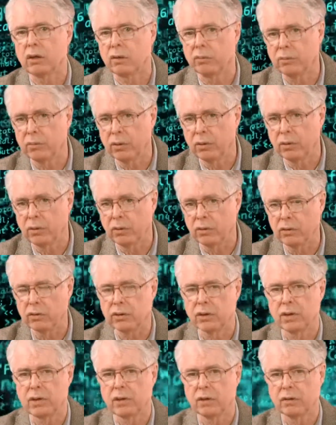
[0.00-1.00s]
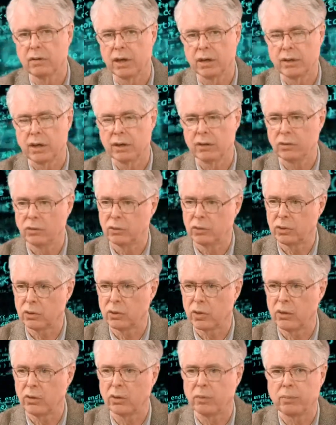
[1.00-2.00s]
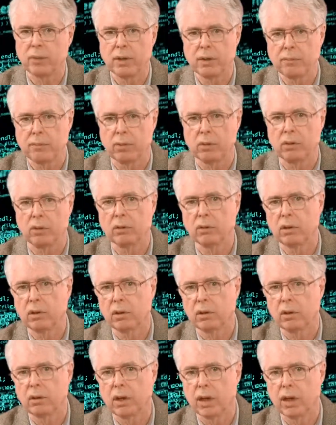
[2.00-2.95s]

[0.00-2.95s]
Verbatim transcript: computers than they do to other people